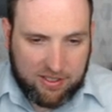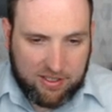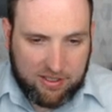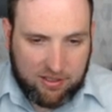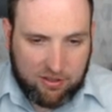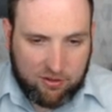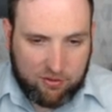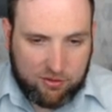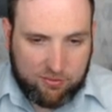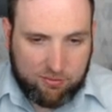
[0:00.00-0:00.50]

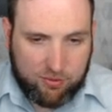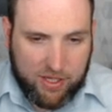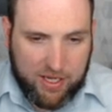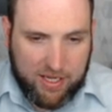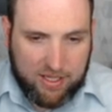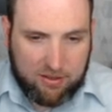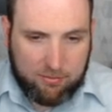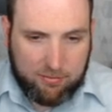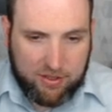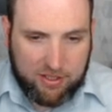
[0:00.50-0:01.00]
Kigo's
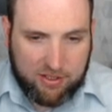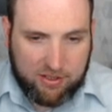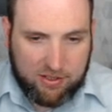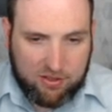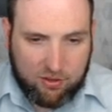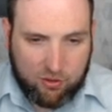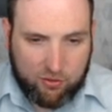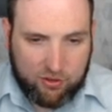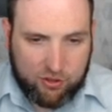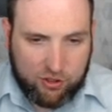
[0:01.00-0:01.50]
platinum hit
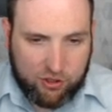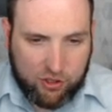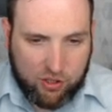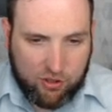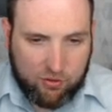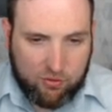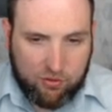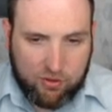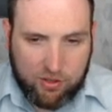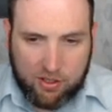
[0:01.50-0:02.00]
Stole the
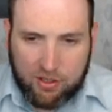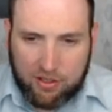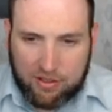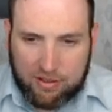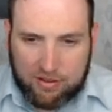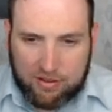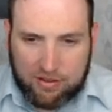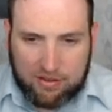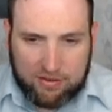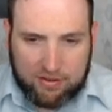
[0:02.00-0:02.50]
Show.
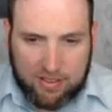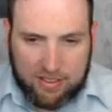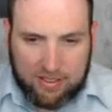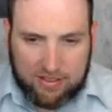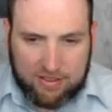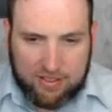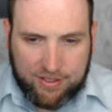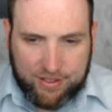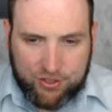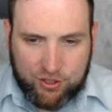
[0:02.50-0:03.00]
He's got
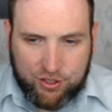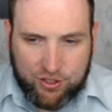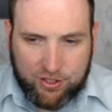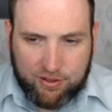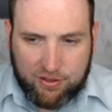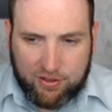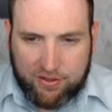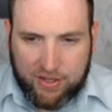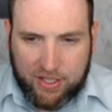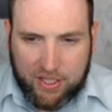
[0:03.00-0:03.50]
a ten
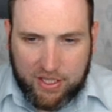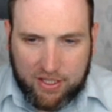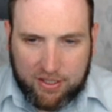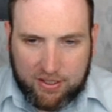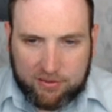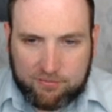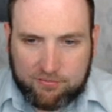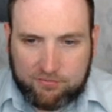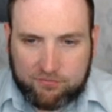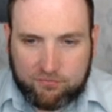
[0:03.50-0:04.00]
year on
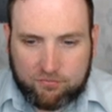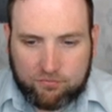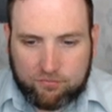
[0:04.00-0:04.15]
there.